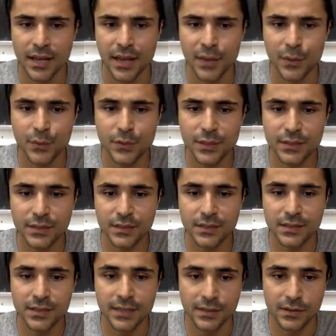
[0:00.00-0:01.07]
And the reason
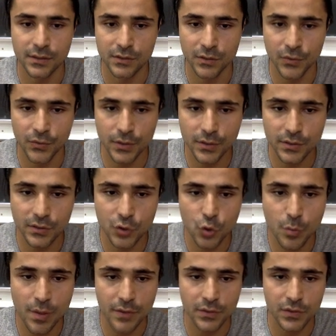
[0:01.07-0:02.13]
is this. So if we
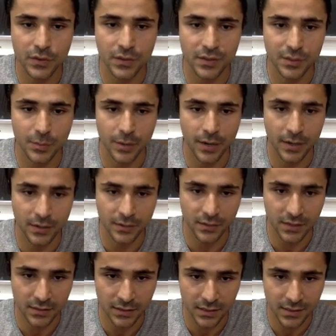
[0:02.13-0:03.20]
zoom into this part, so
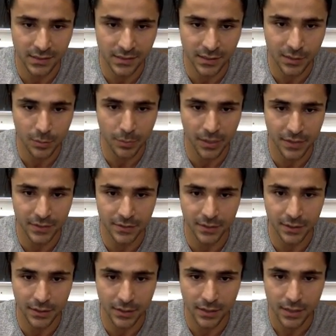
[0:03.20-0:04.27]
that's like a single base
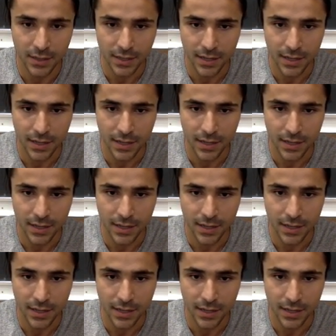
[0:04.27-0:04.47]
here,